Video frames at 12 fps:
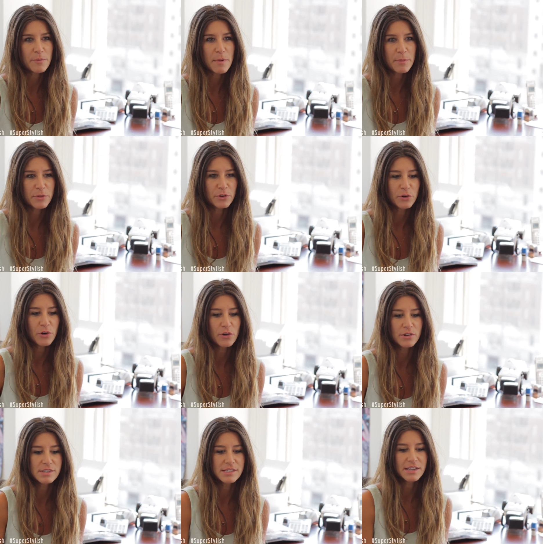remember the
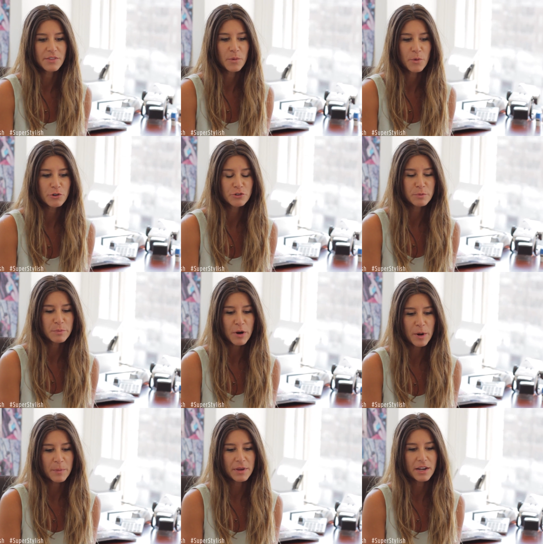girls in the wardrobe
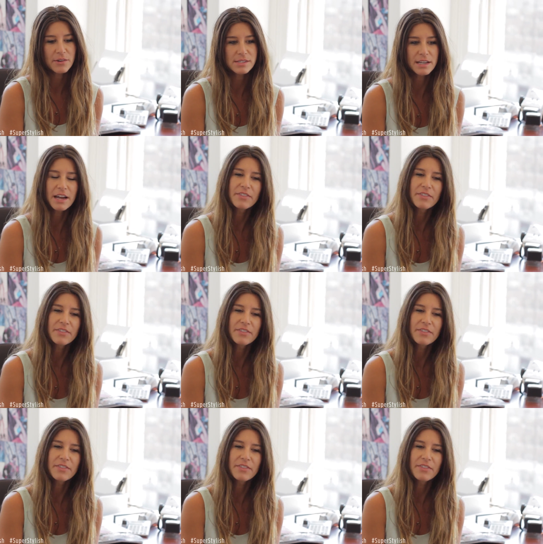department, I was like,